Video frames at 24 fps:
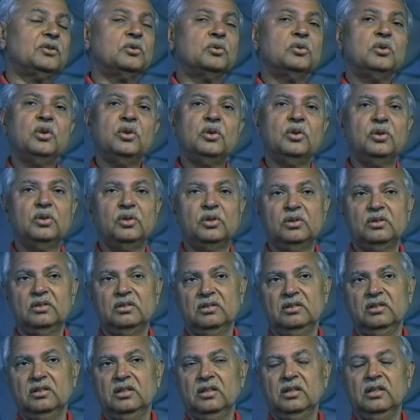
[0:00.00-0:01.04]
go
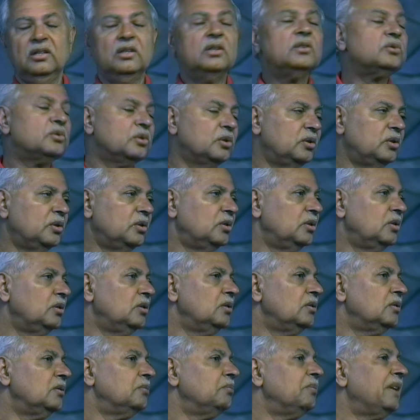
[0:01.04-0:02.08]

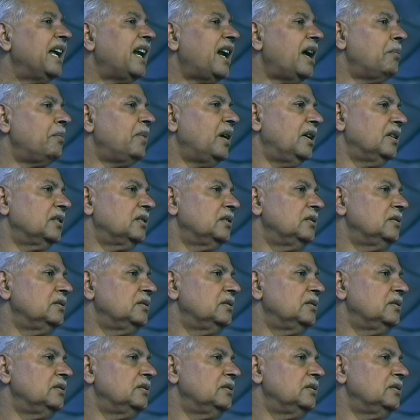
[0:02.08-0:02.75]
to Meherabad.